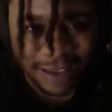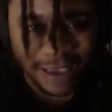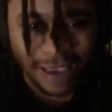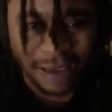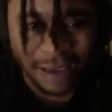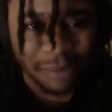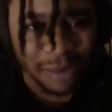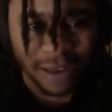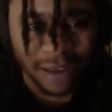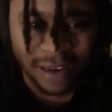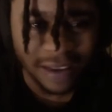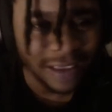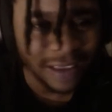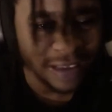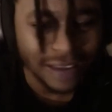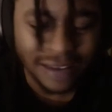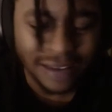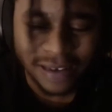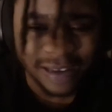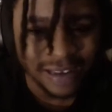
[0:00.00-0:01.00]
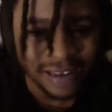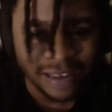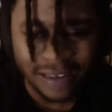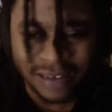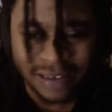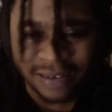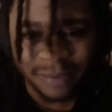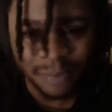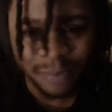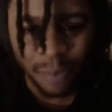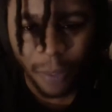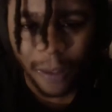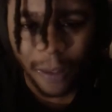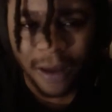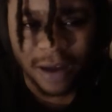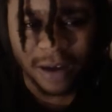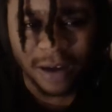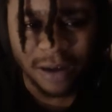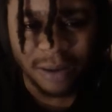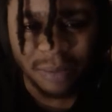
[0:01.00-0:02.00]
game, man. I can't.
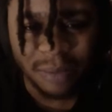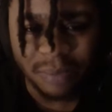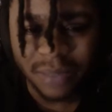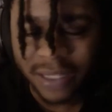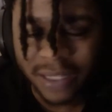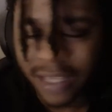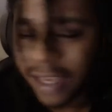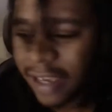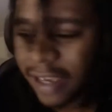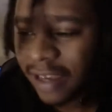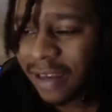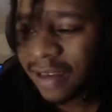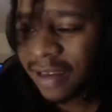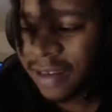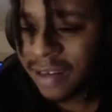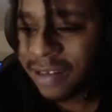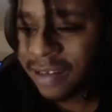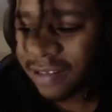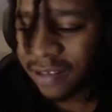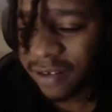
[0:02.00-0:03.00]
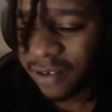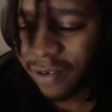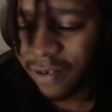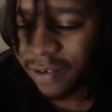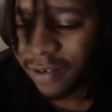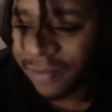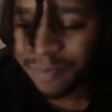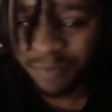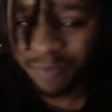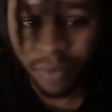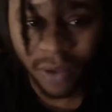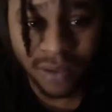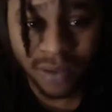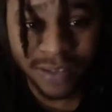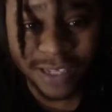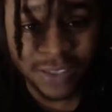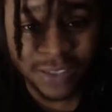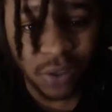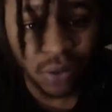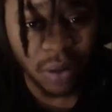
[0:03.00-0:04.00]
But yeah. So
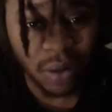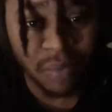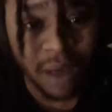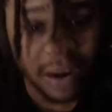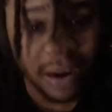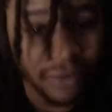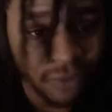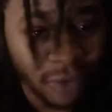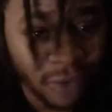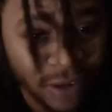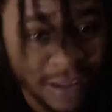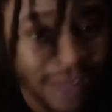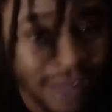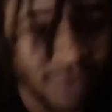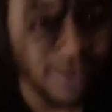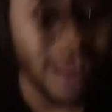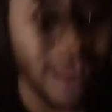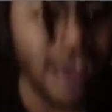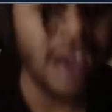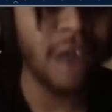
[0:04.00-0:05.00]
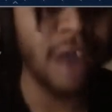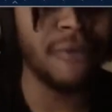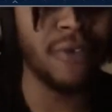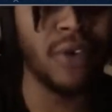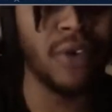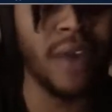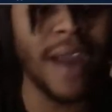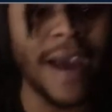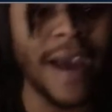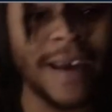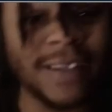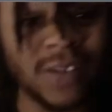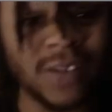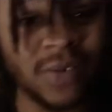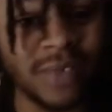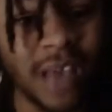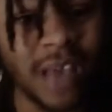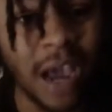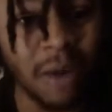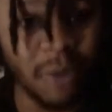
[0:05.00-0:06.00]
that's all on my front. That's what I have for you guys.
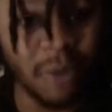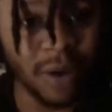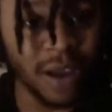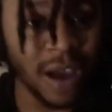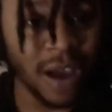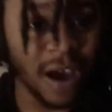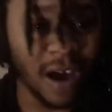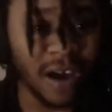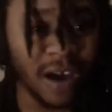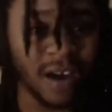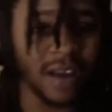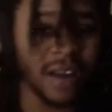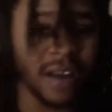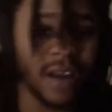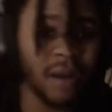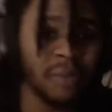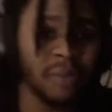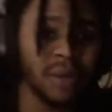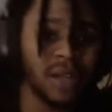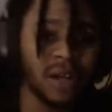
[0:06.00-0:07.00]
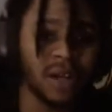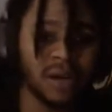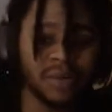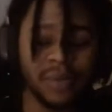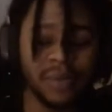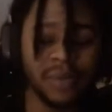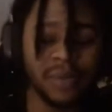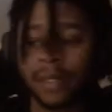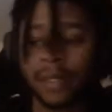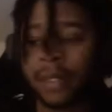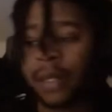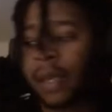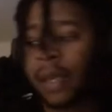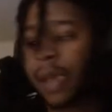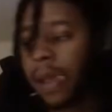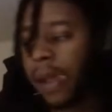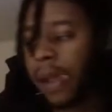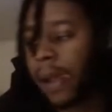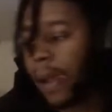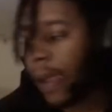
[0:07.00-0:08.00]
So Tower of God coming up,
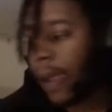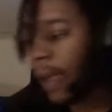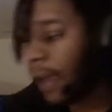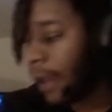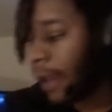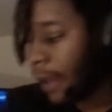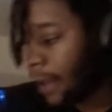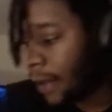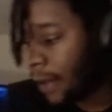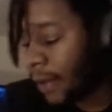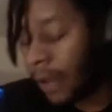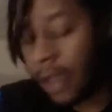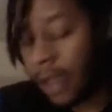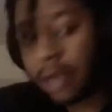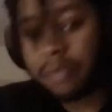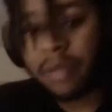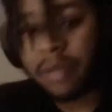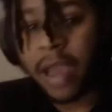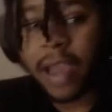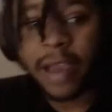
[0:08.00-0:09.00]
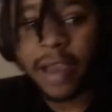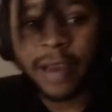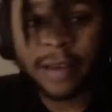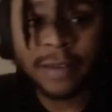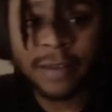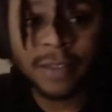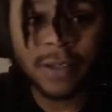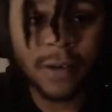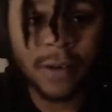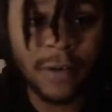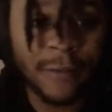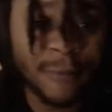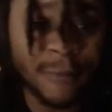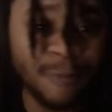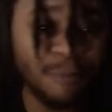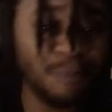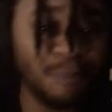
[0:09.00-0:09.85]
and Madden. So